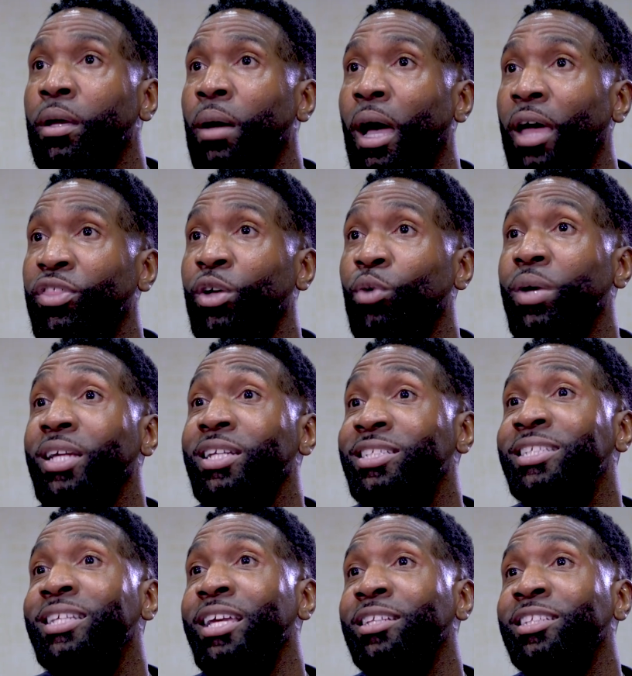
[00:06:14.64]
I think we
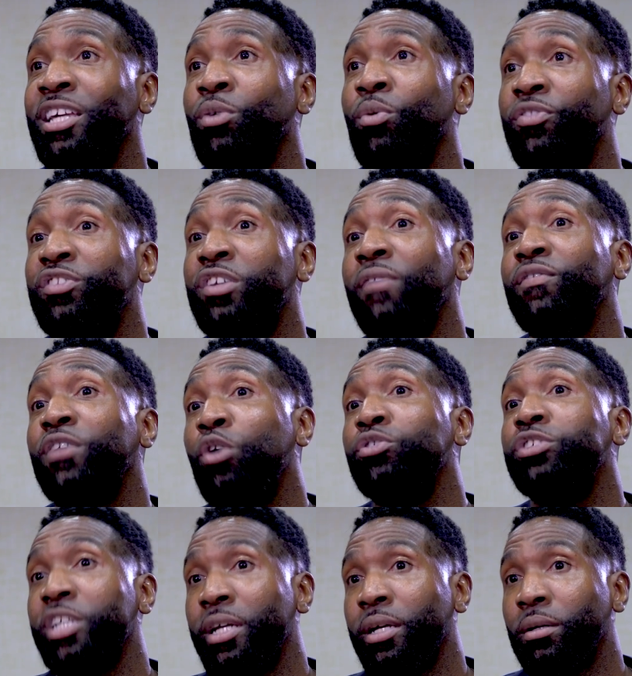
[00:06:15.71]
could deal with tough
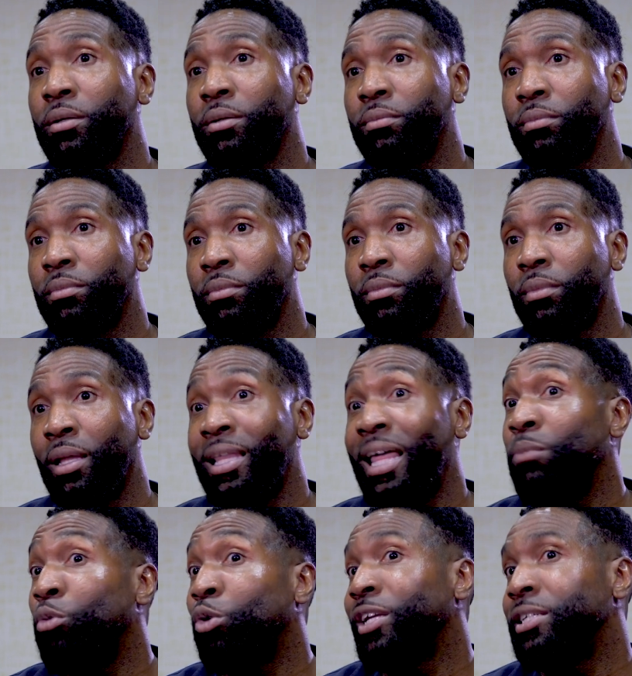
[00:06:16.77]
coaching a
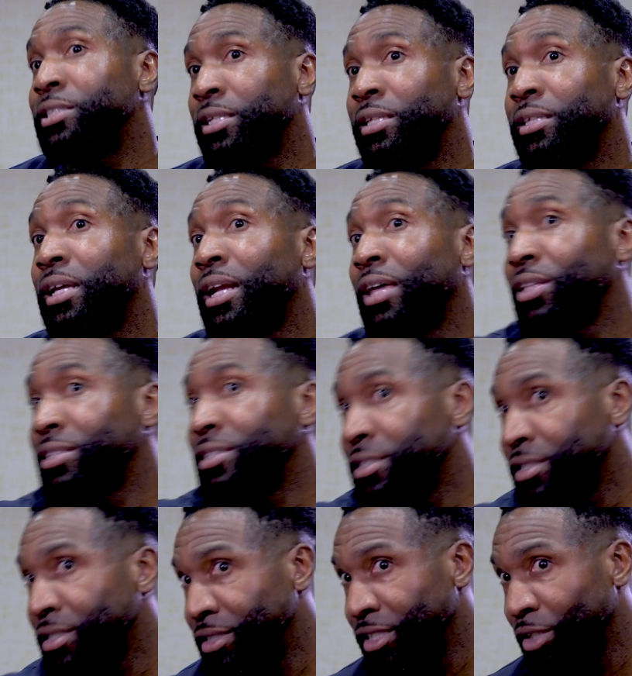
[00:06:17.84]
lot more easily than I think
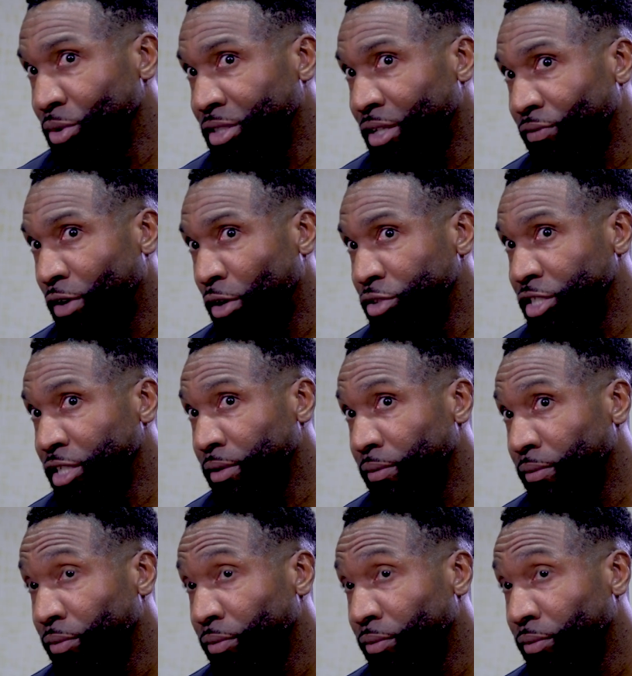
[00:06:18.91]
sisters could deal with tough coaching.